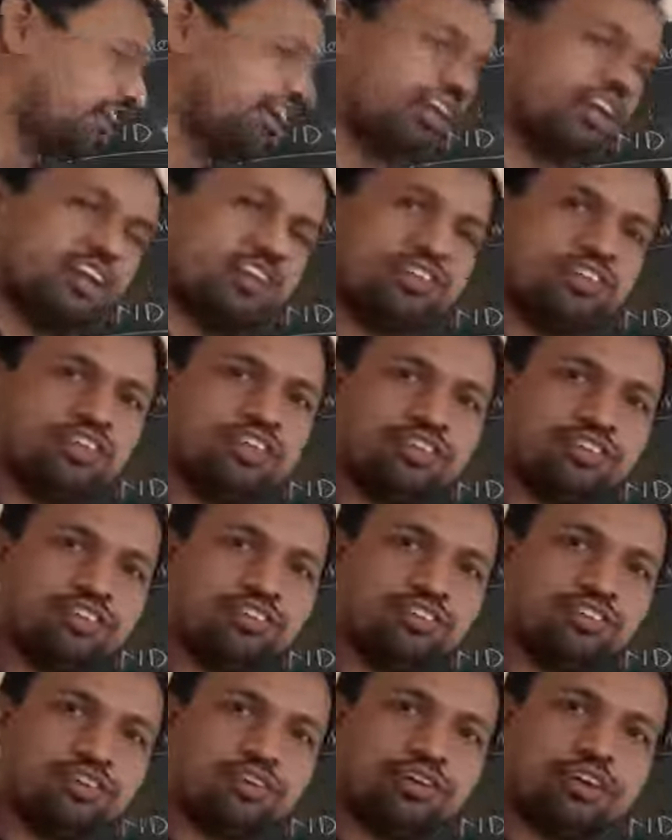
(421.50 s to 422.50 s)
attendance
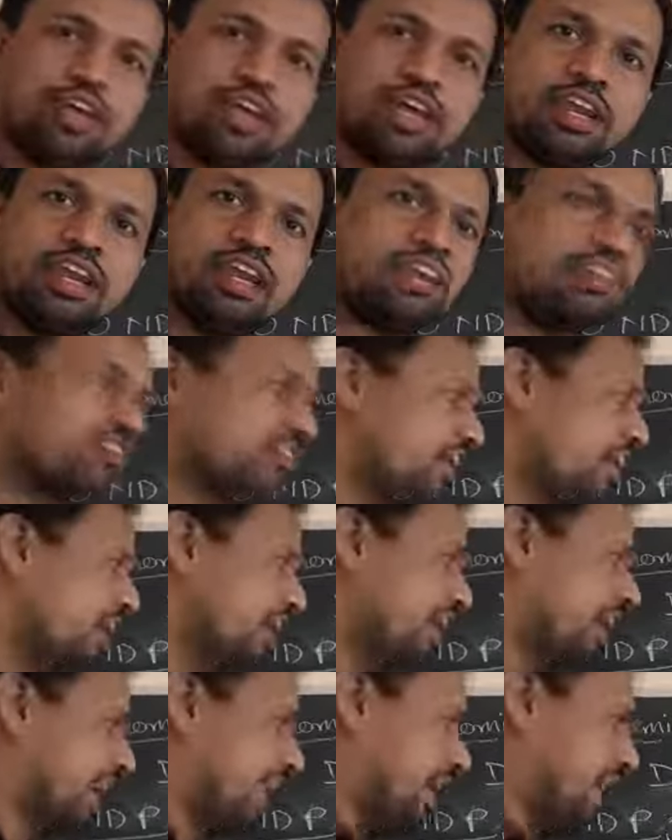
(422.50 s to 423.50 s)
ratio.
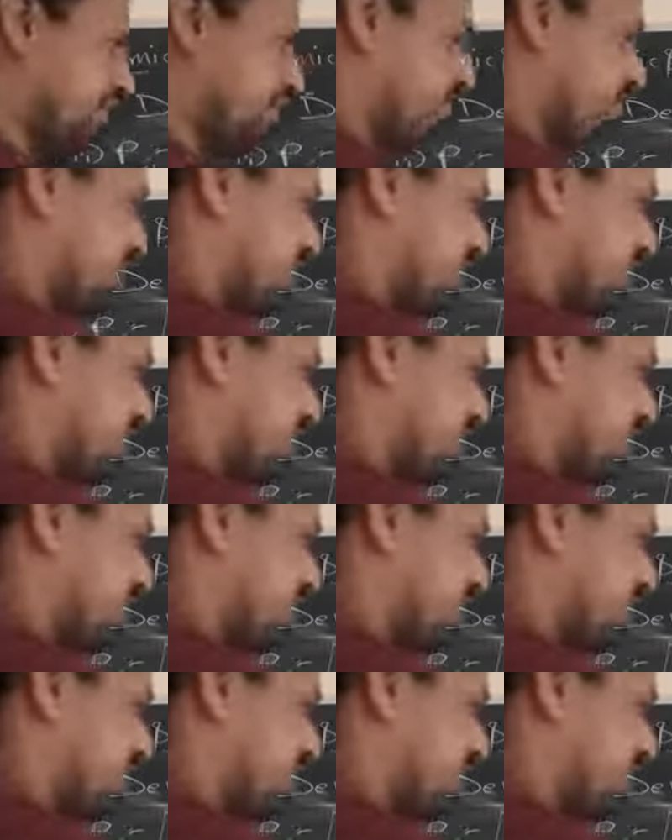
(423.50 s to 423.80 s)
Next, life